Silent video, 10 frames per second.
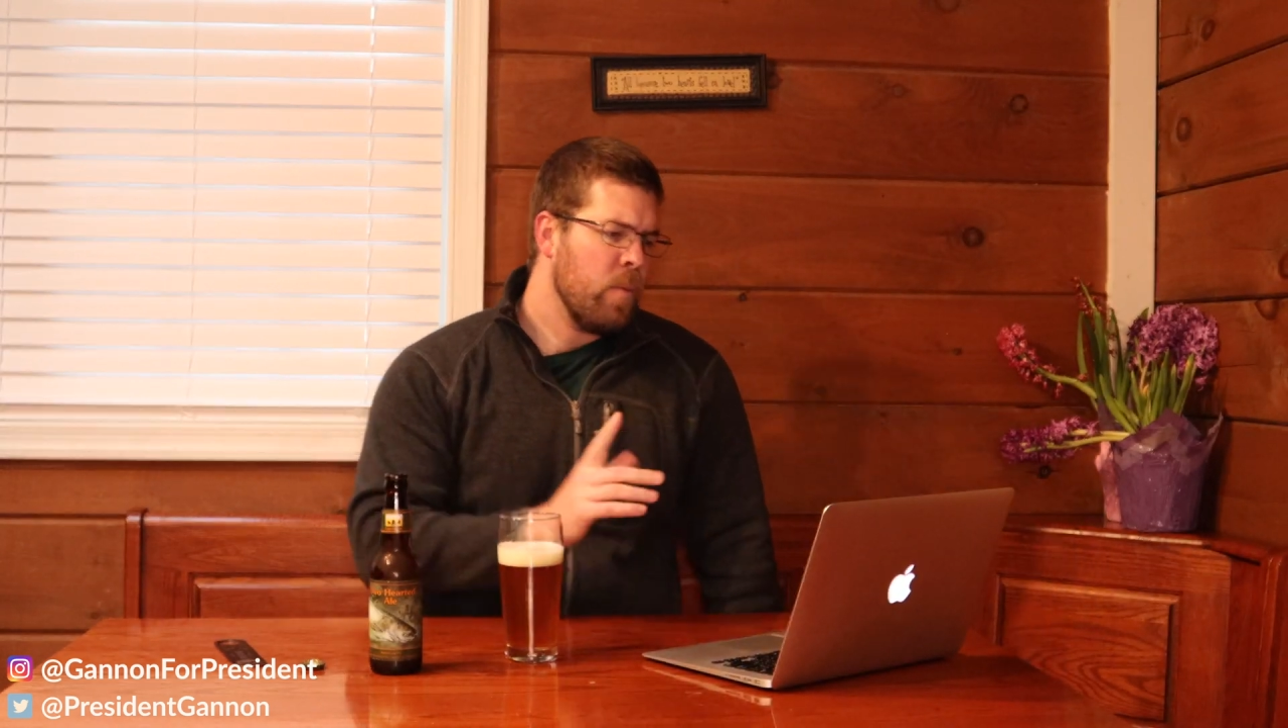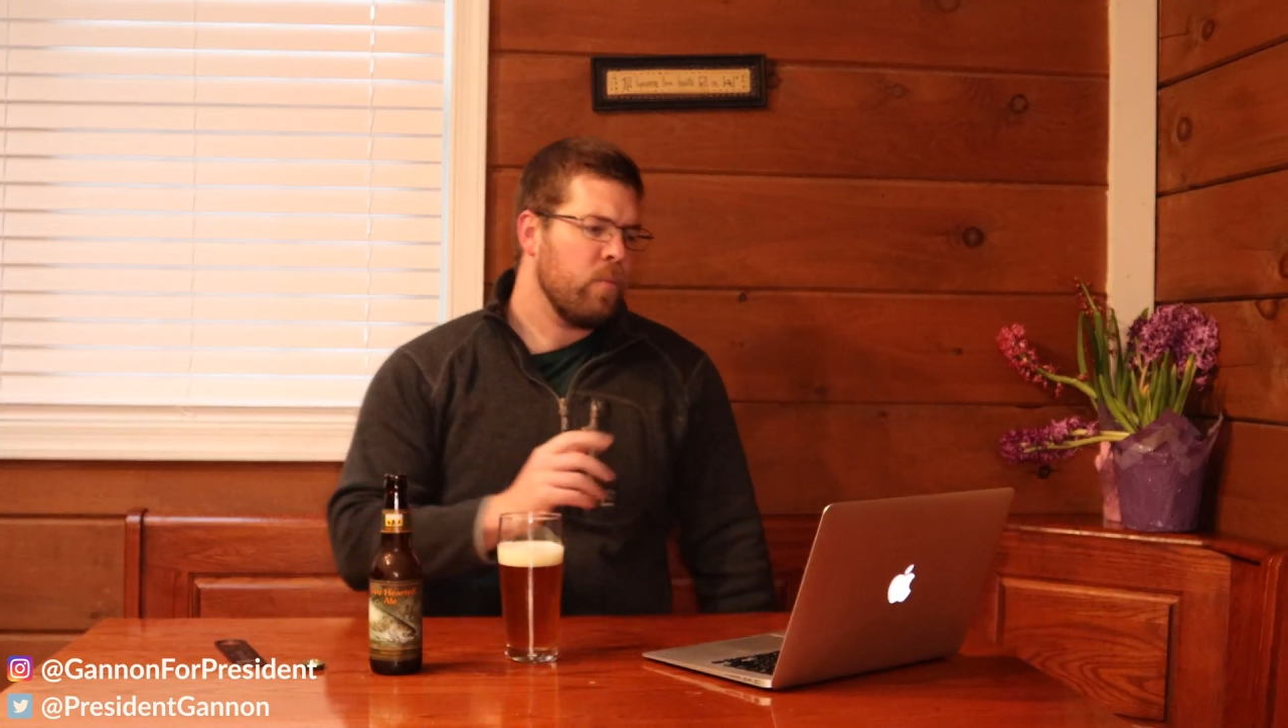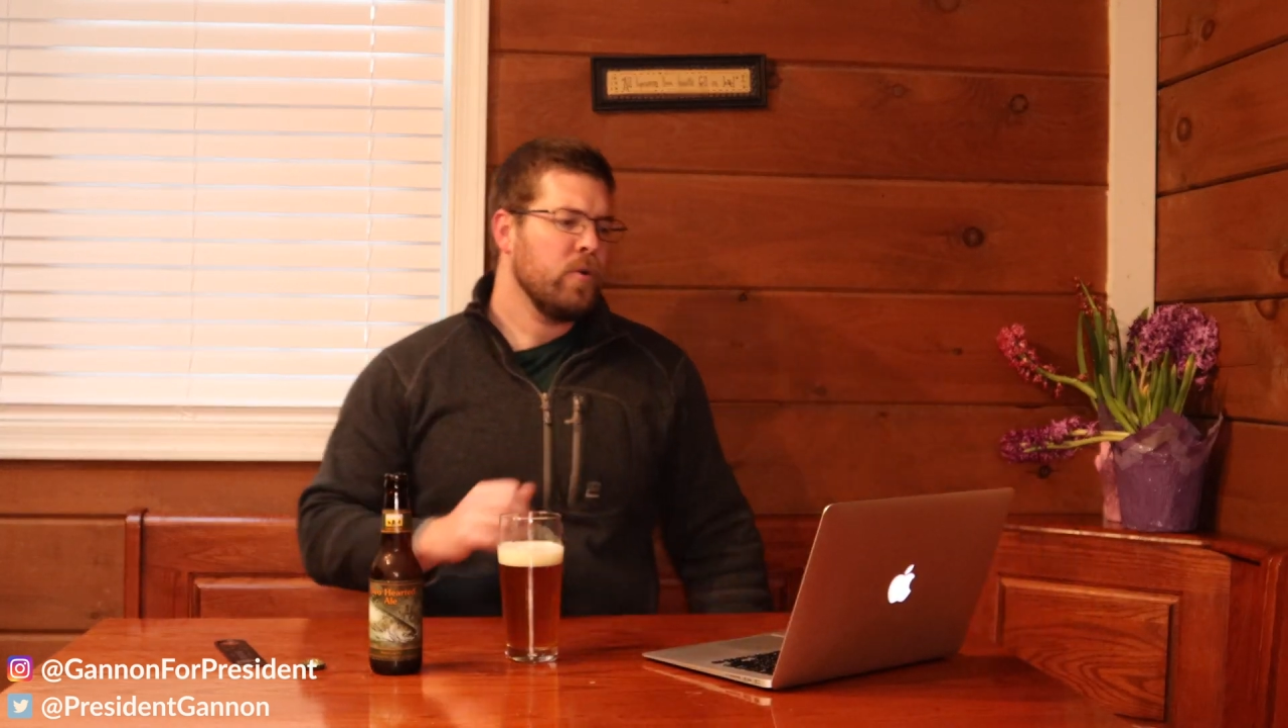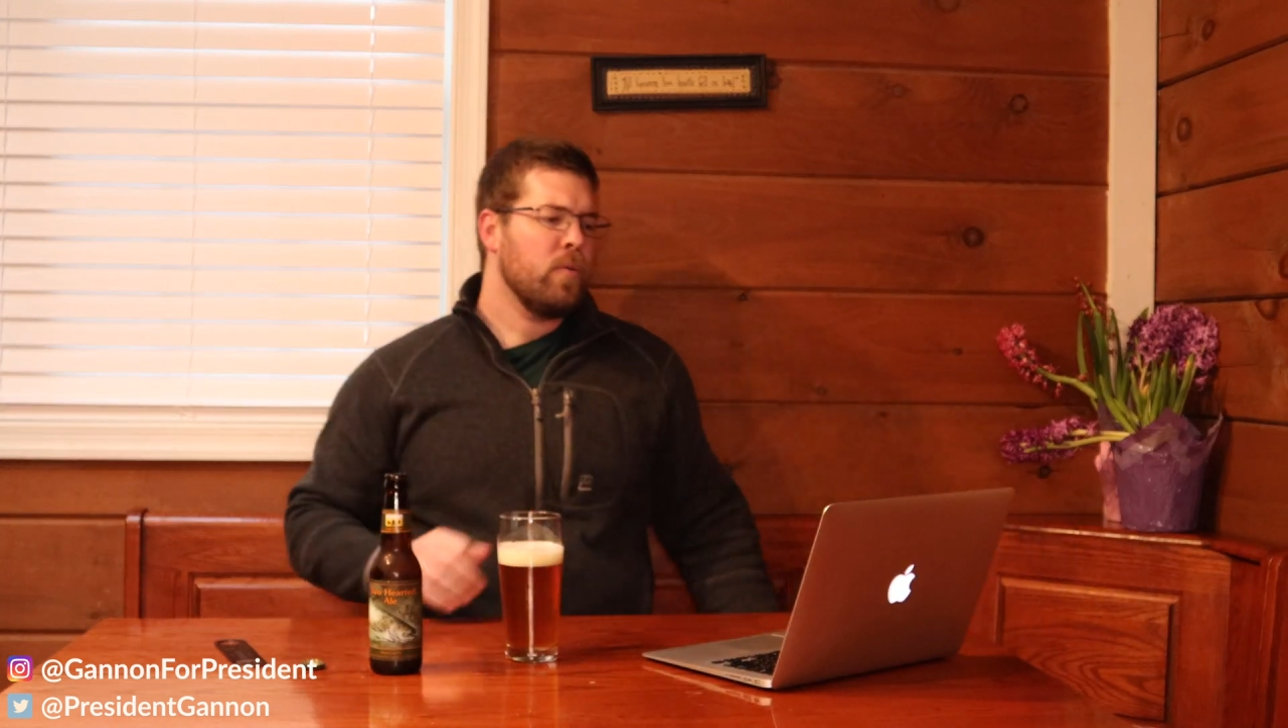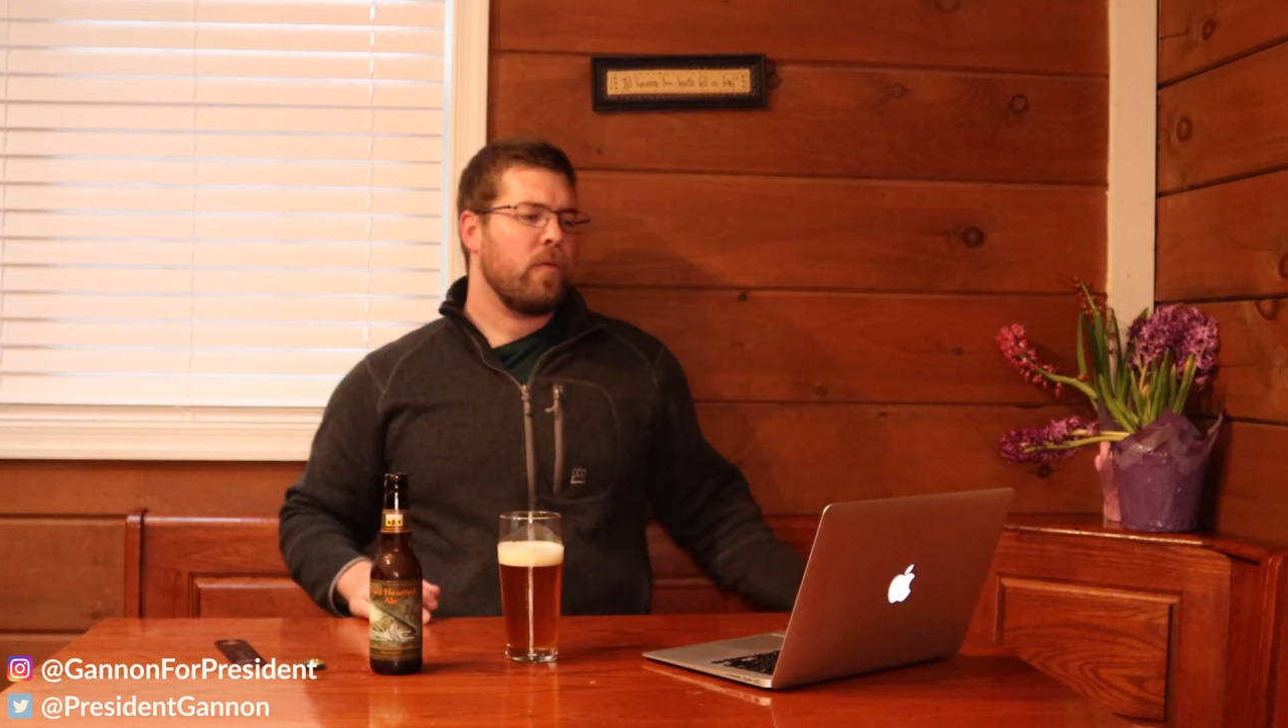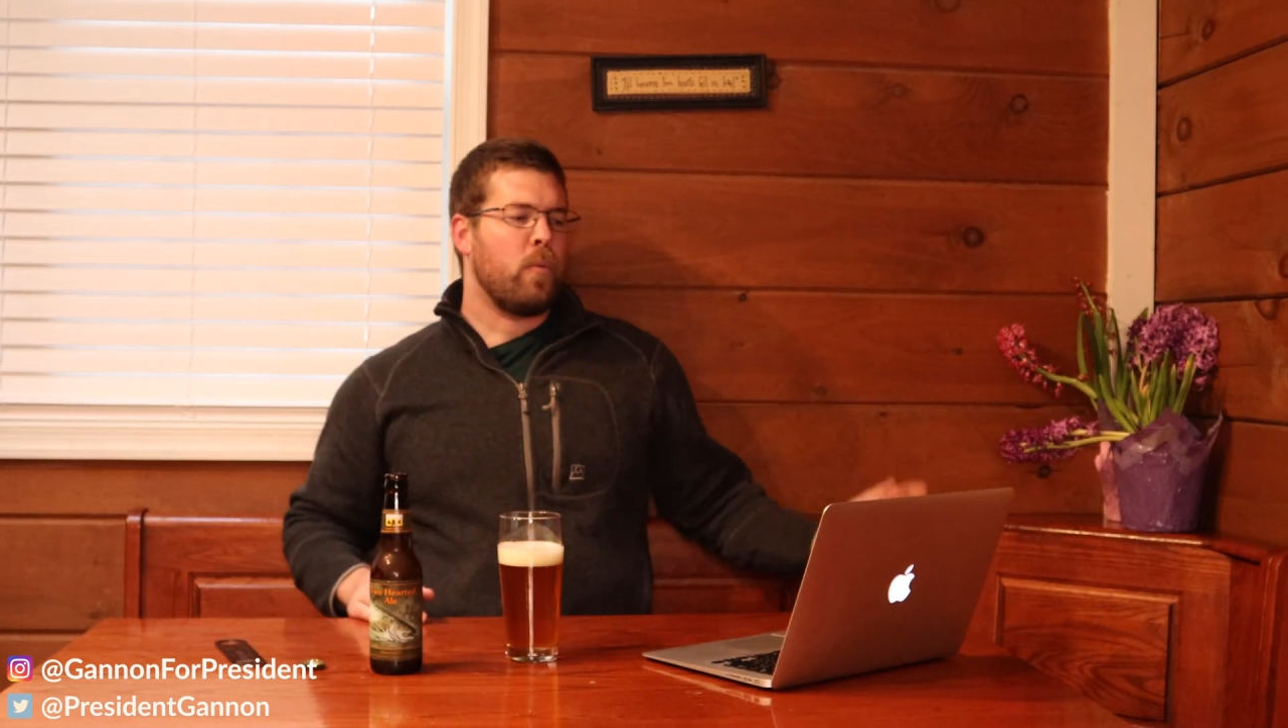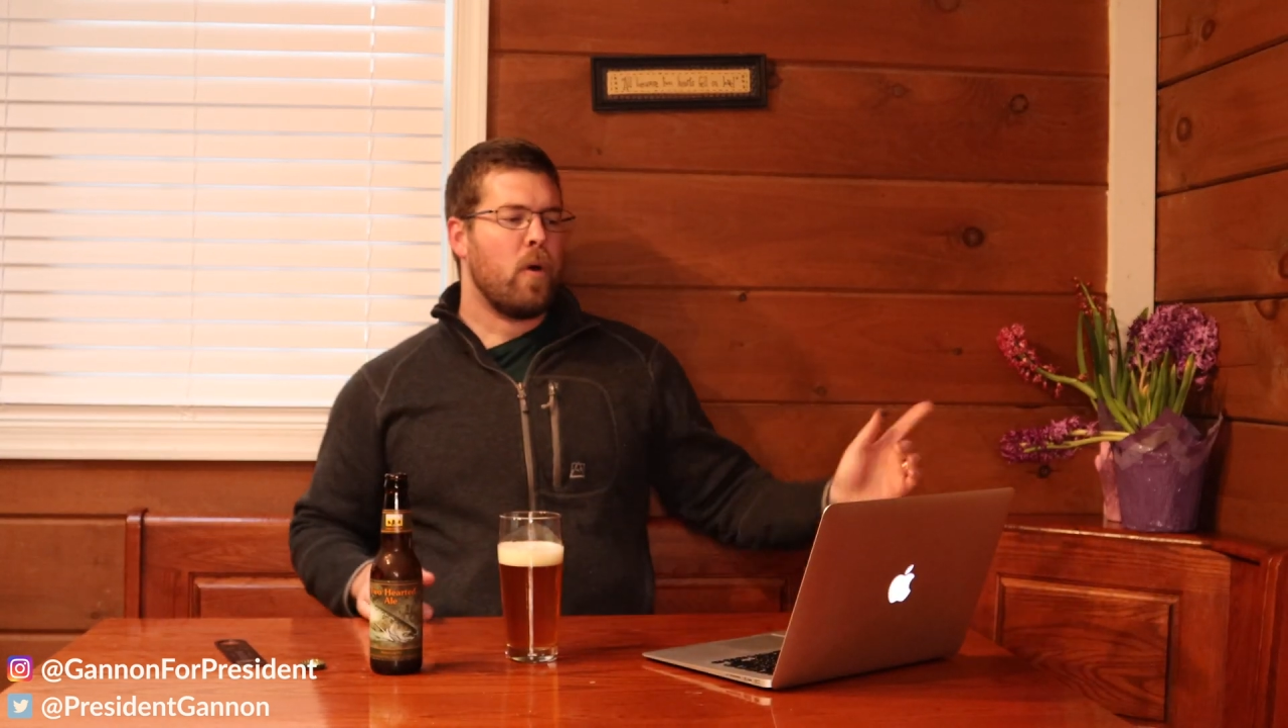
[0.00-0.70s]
Brewed with